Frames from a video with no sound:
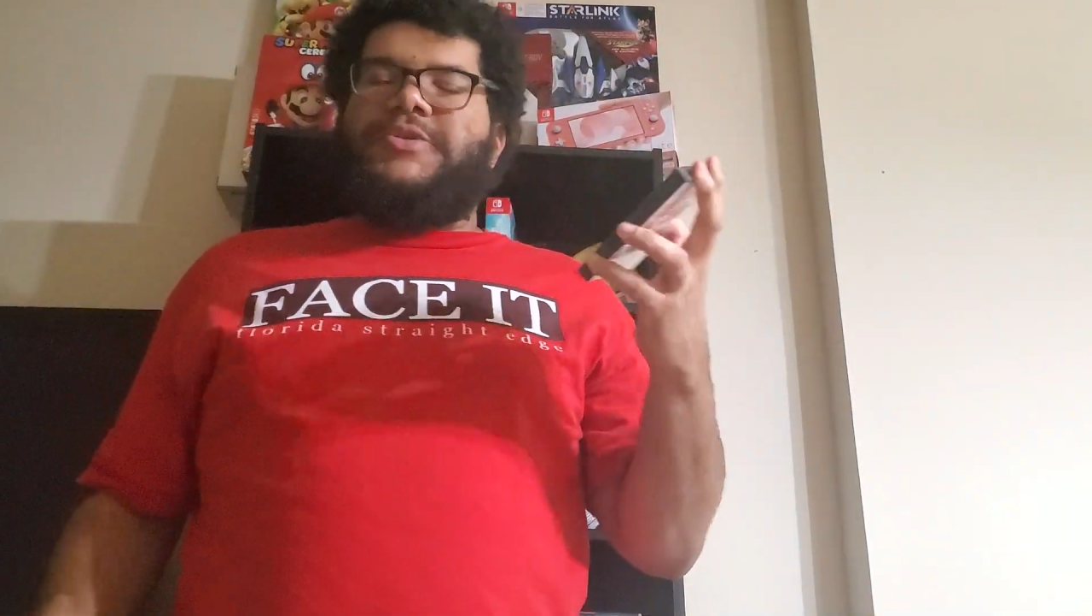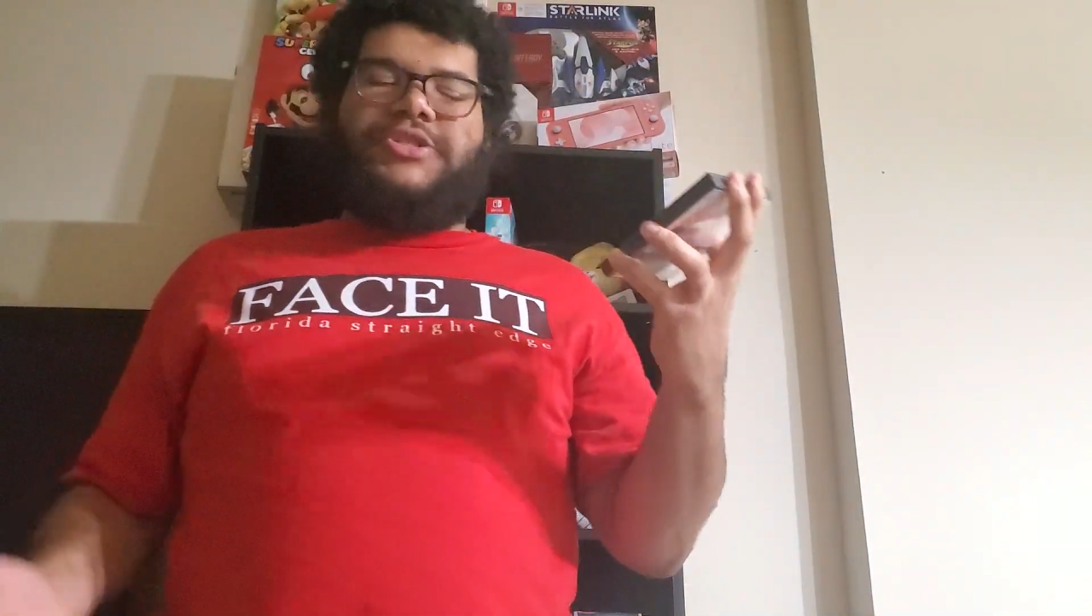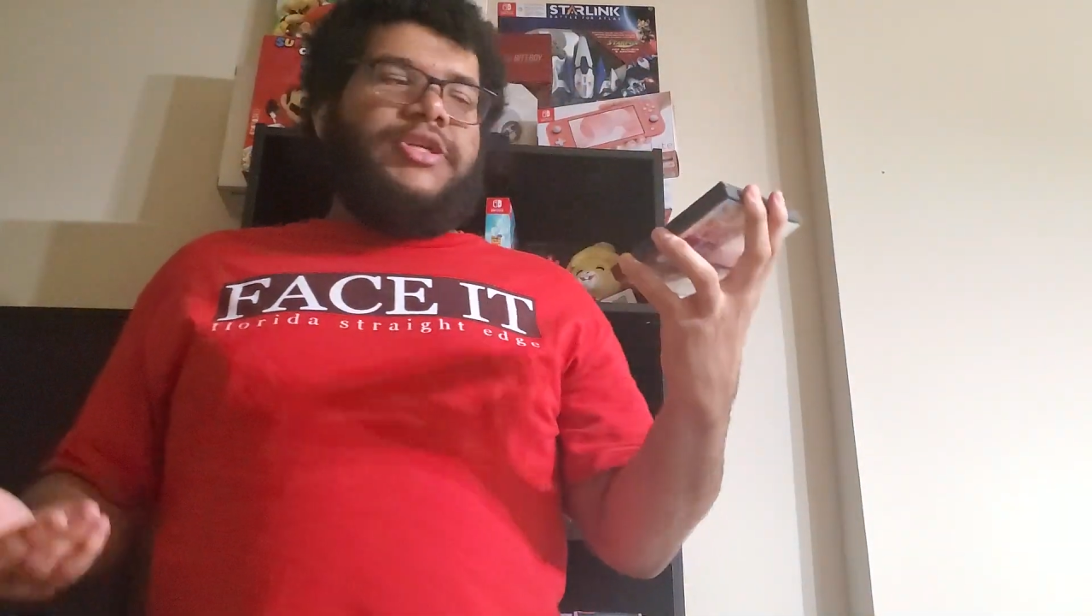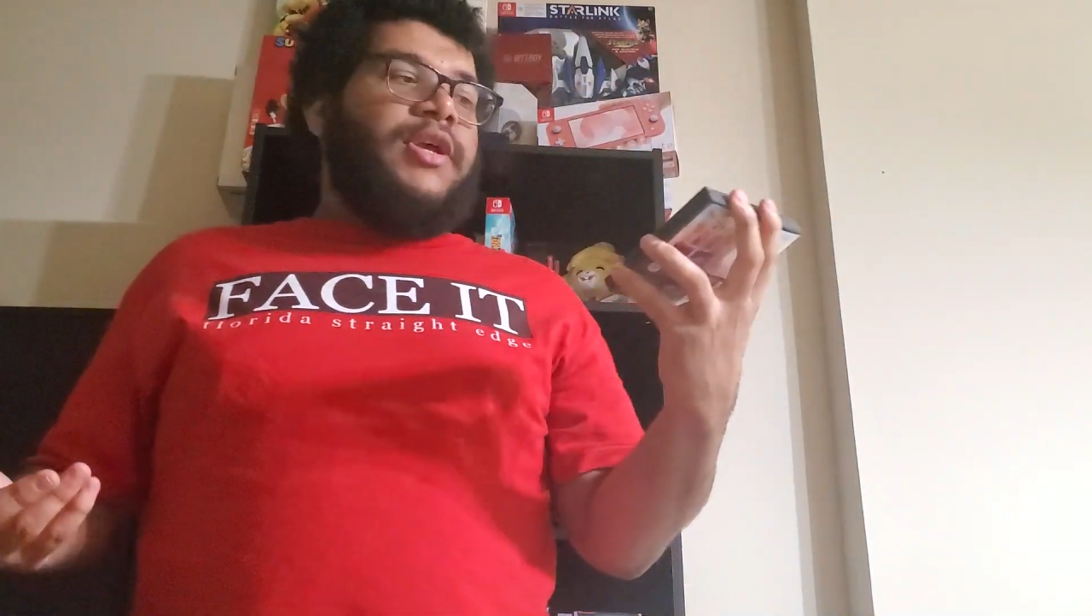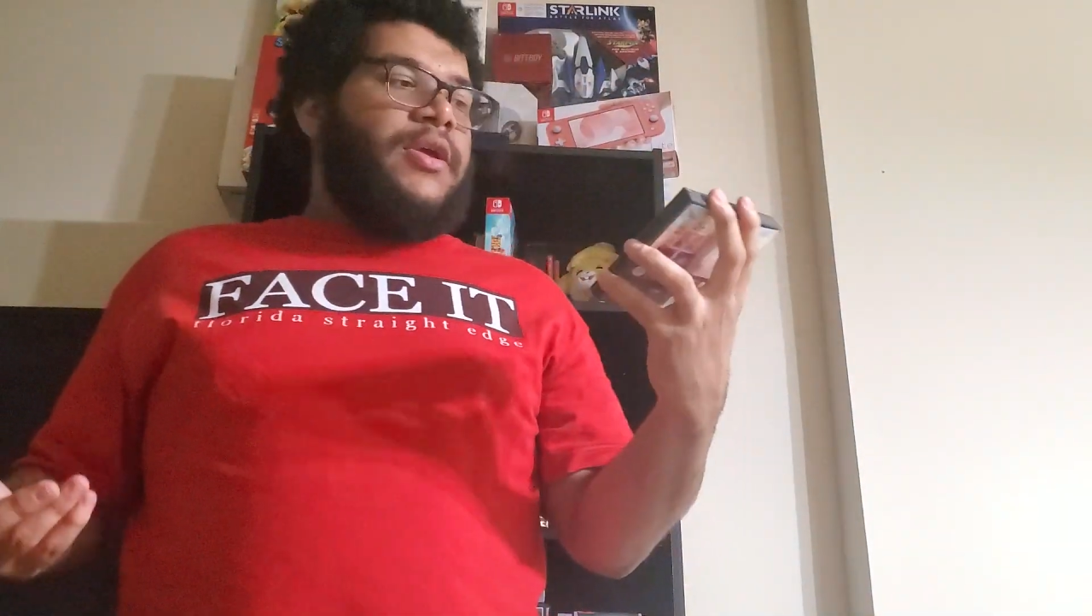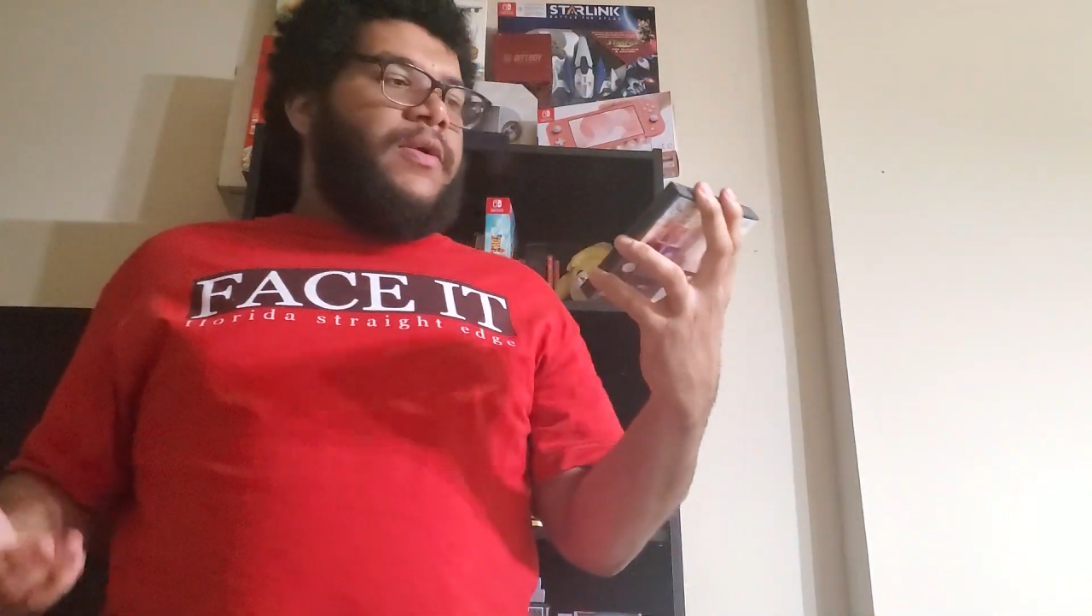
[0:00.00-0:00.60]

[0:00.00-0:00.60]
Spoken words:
which